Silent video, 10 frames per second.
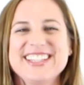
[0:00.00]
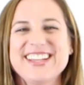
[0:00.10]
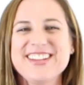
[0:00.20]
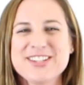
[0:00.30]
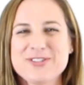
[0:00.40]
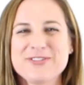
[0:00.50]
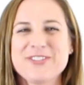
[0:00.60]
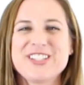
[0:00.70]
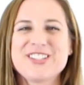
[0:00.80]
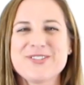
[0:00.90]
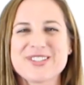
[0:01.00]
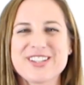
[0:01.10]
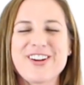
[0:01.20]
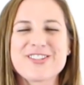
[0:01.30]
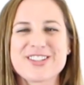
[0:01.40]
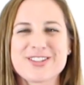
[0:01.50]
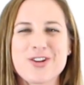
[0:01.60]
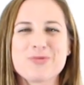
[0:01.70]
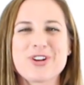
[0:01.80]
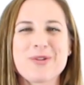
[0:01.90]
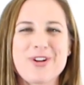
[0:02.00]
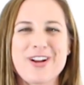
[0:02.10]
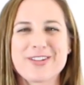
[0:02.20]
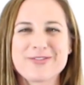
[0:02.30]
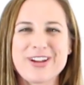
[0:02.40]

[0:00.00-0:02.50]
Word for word: The L S one fifty-two is the largest scope in our product